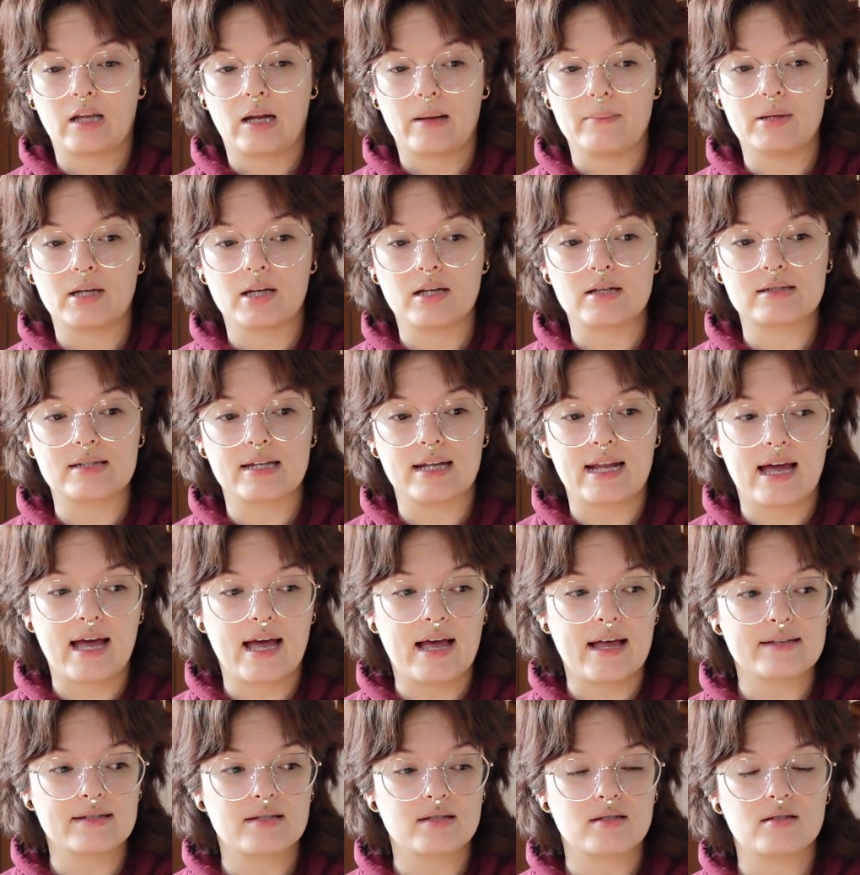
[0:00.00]
because it
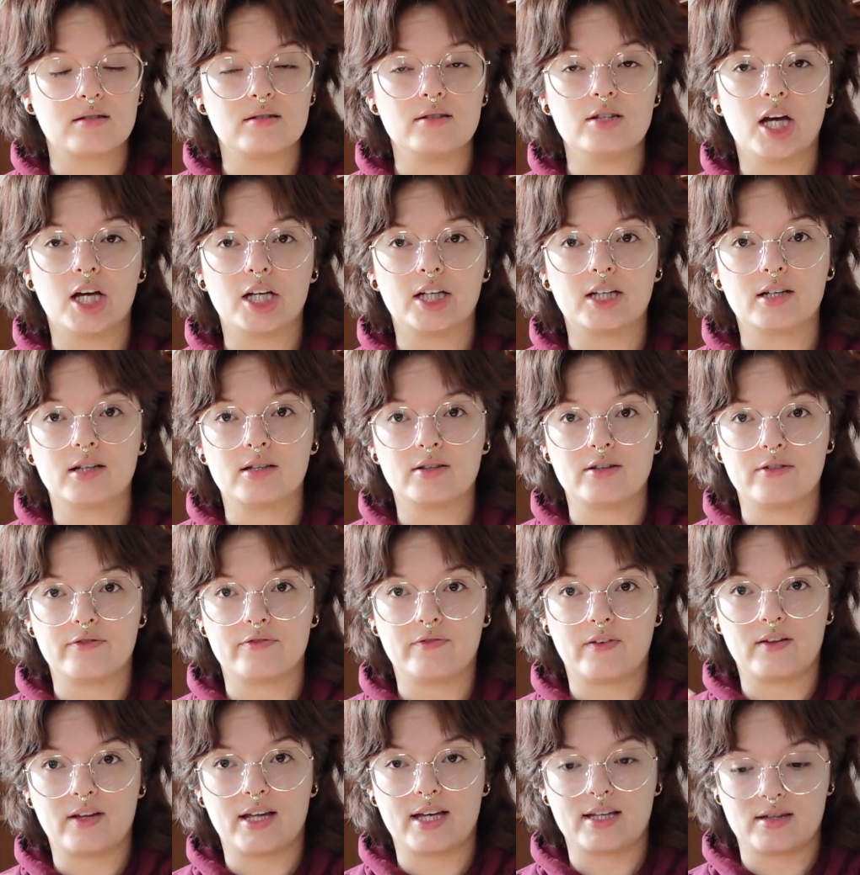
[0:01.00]
has none of
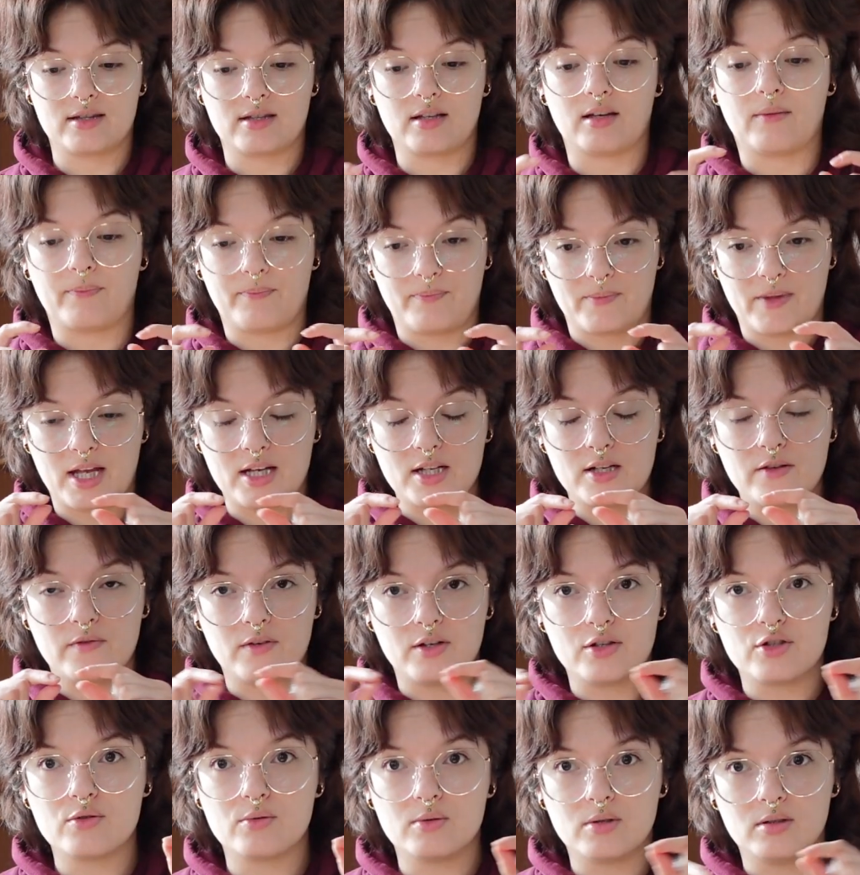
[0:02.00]
the, like the
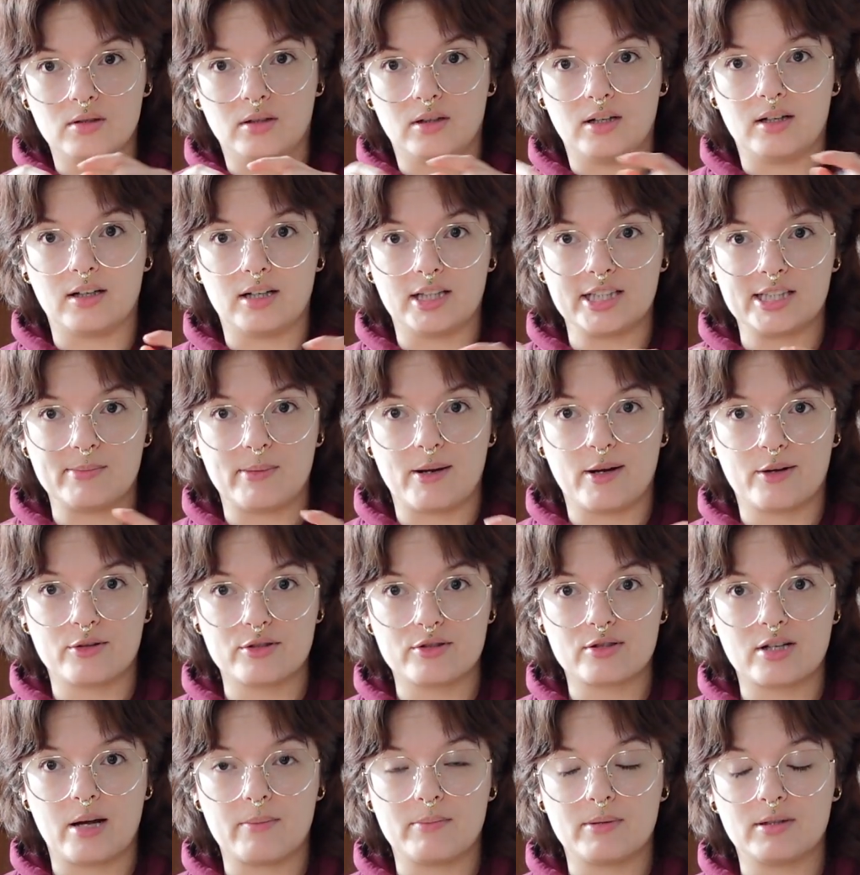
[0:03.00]
individual on the
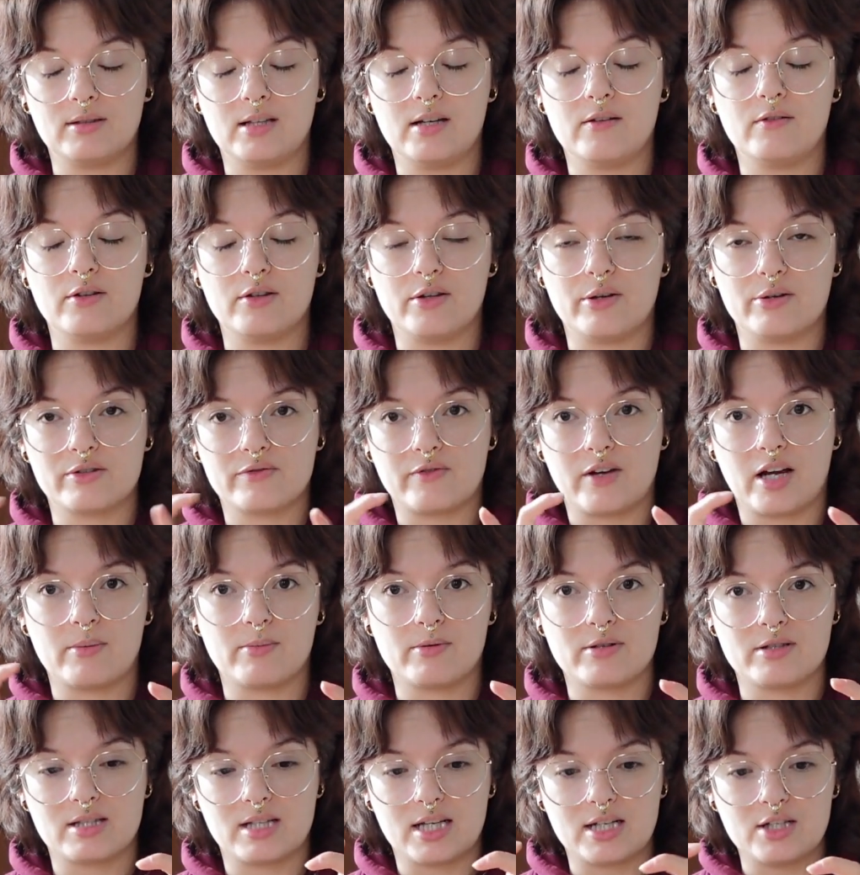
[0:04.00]
microscopic level, those
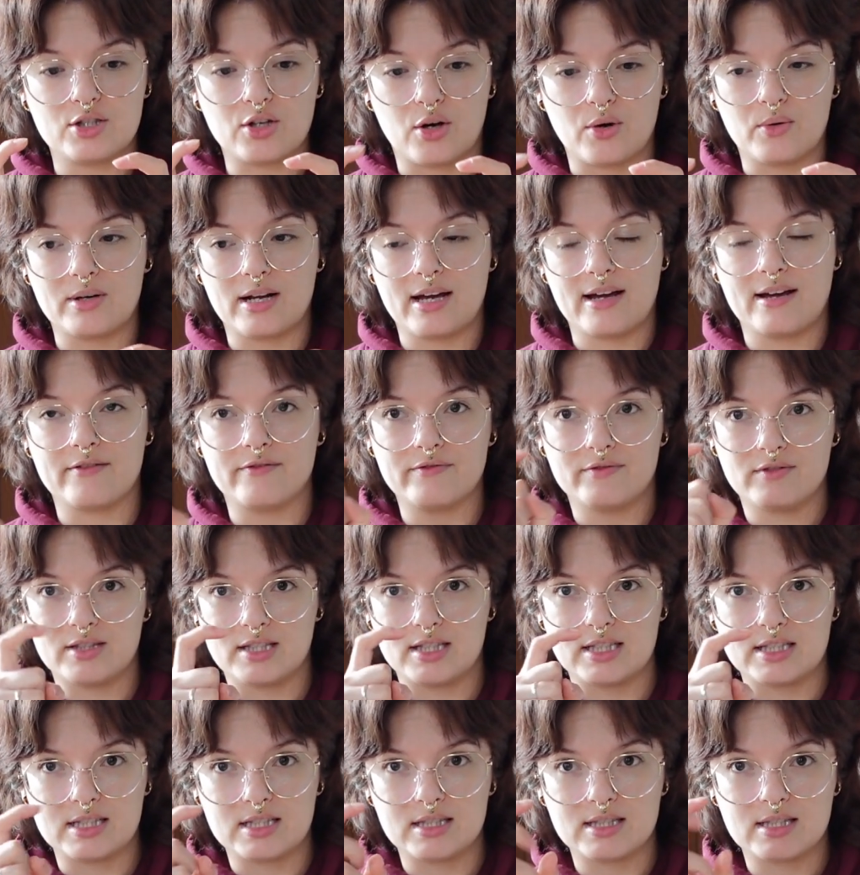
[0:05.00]
fibers, they don't have
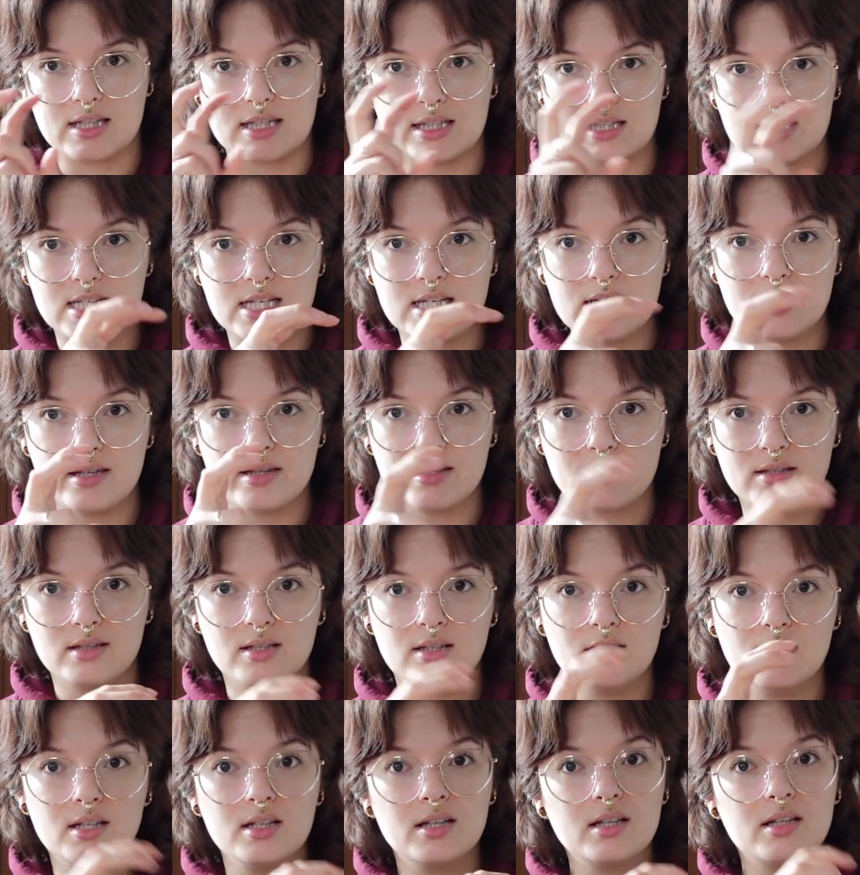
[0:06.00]
the teeth
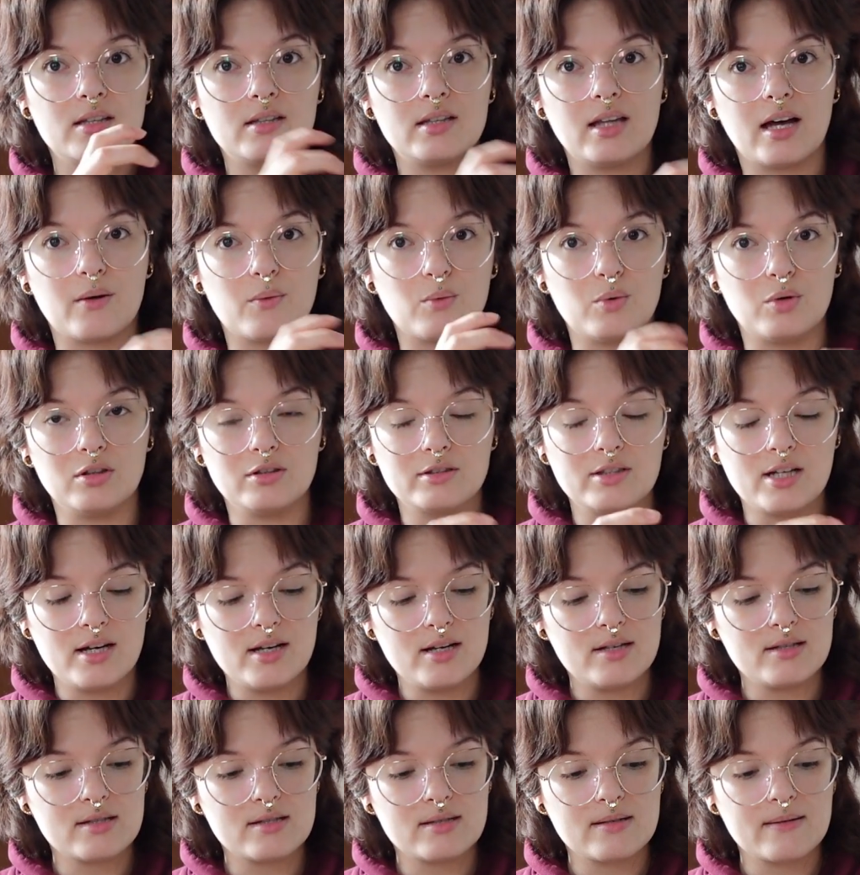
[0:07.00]
that wool
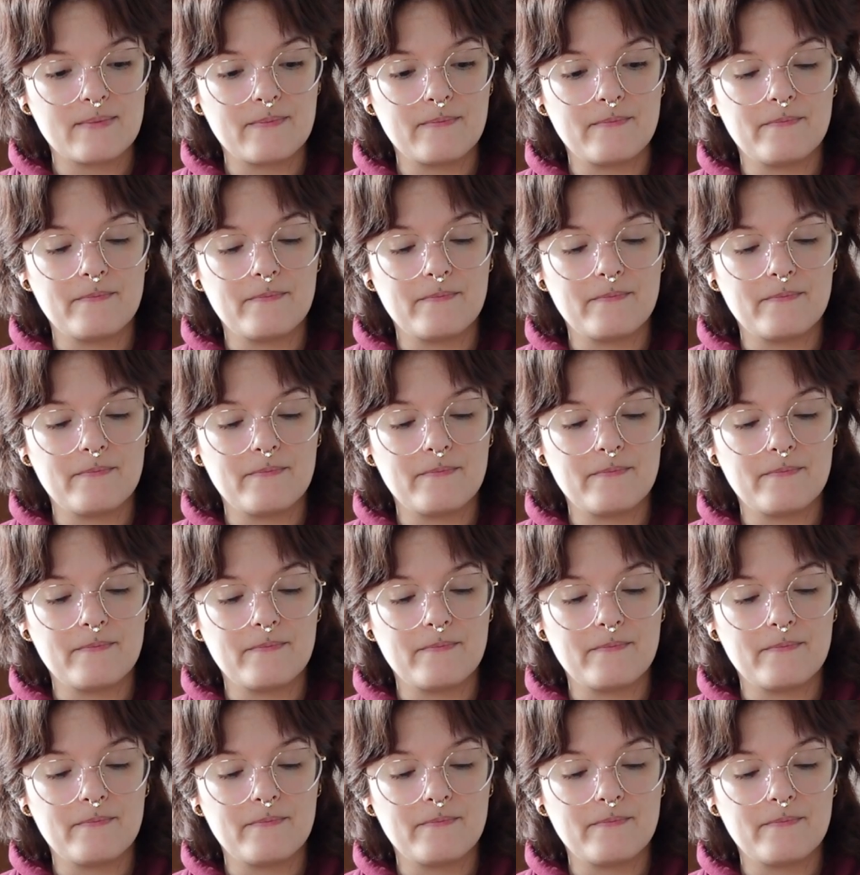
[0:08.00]
does.